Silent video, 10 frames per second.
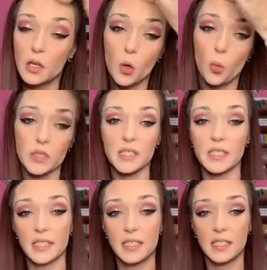Once
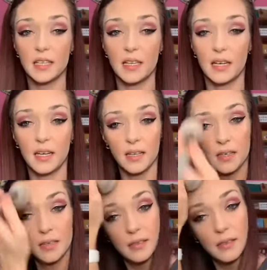it's to the kind of
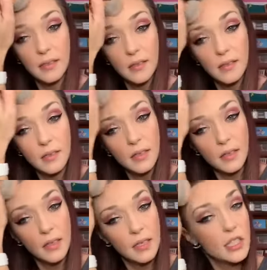
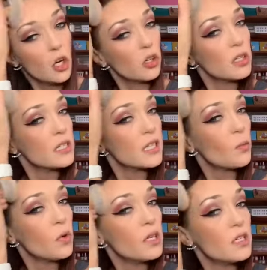darkness I
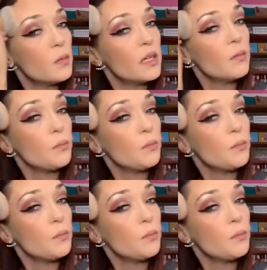want it to be.